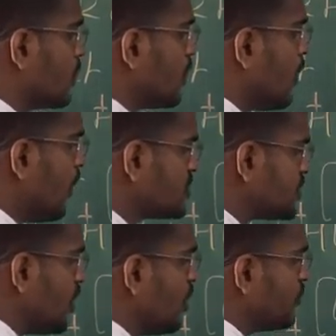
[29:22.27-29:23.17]
cos
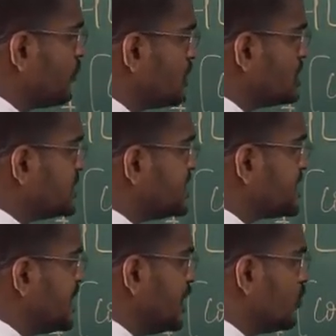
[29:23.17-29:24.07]
of
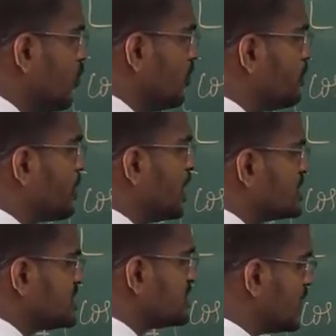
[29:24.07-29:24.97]
0
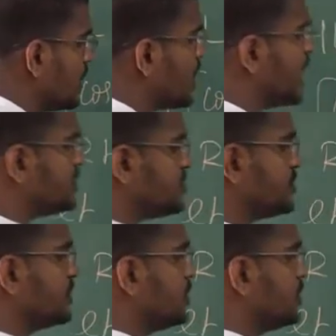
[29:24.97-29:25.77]
plus h.